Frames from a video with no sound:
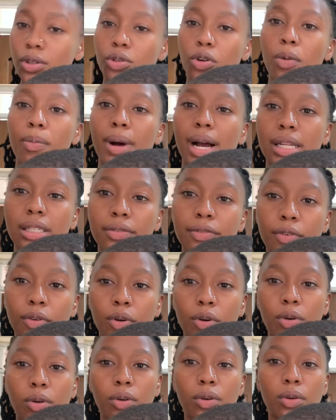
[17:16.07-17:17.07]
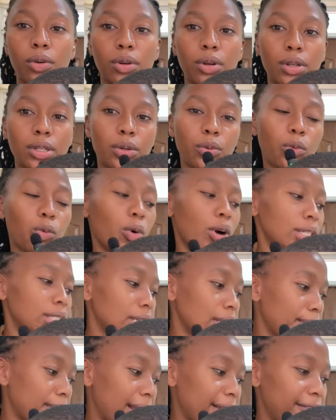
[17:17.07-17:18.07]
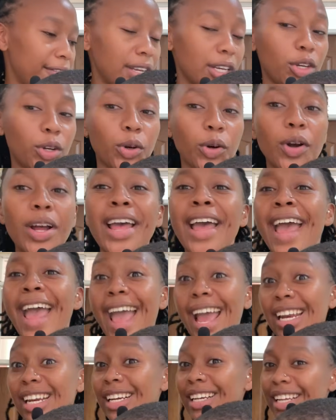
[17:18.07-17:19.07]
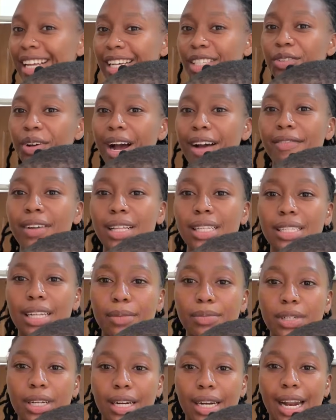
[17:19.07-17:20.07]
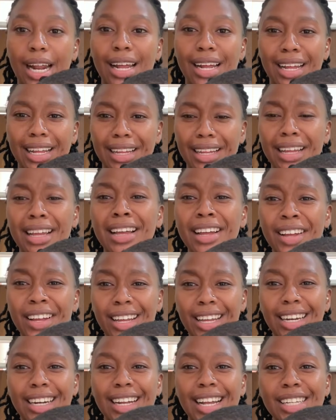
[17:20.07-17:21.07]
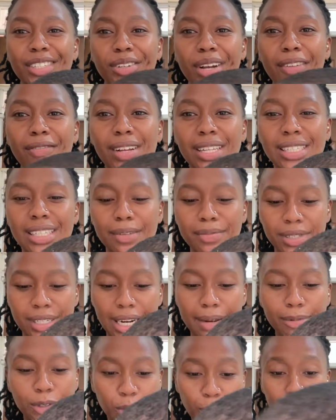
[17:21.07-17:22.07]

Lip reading: you so much for watching my video. And in case you haven't subscribed. In case you haven't subscribed